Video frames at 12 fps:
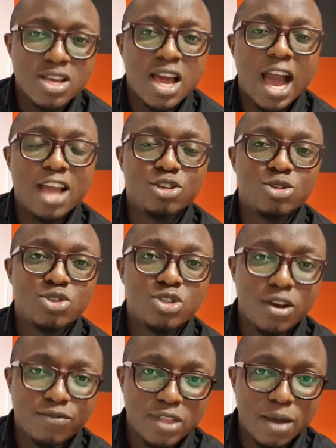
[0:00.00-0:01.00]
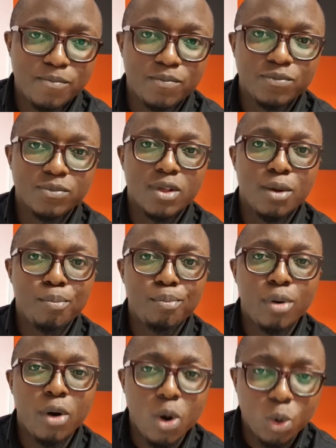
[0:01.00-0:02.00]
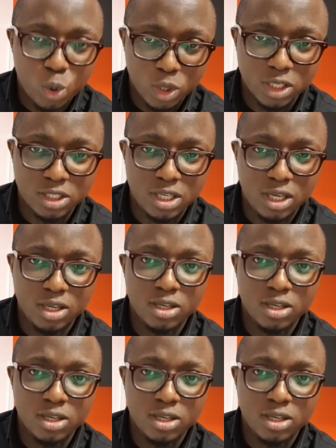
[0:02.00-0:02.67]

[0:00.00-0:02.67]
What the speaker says: And you serve them poor quality